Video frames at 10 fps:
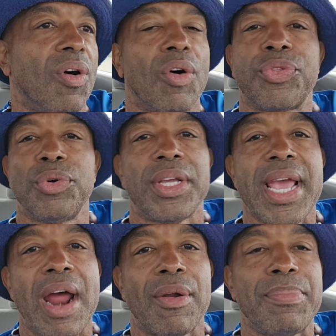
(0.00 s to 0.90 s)
all through the
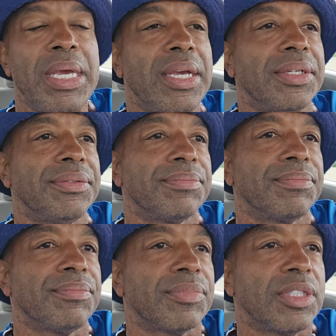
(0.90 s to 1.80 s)

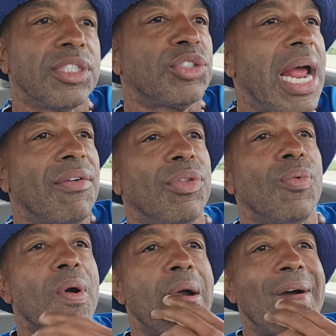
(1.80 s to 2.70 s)
Caribbean, traveled the
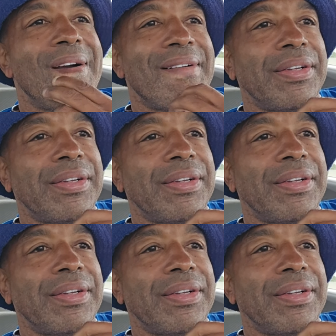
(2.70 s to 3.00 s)
world.